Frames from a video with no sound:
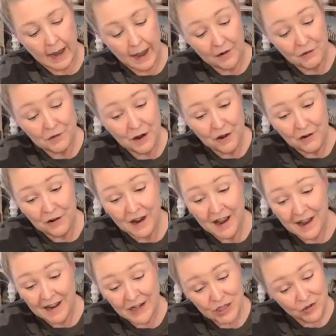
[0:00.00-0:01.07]
I don't know,
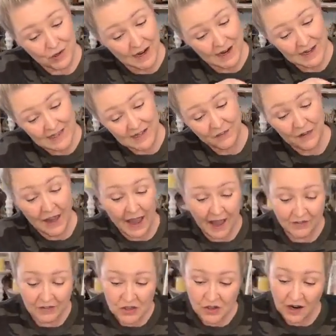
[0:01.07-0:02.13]
guys. You guys, if you
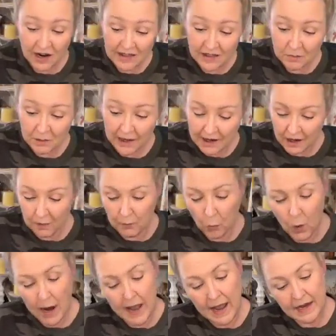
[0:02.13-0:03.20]
haven't tried the black
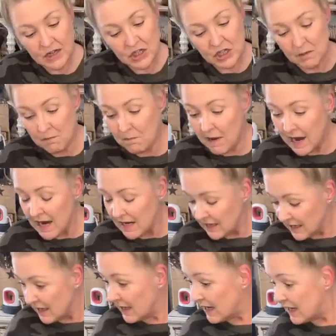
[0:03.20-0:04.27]
wax, you
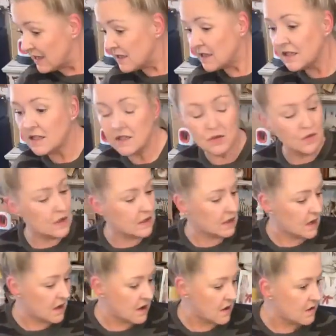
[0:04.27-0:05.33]
might need to do
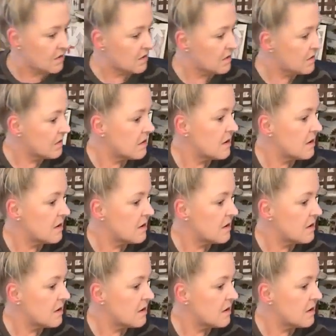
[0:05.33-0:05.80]
so.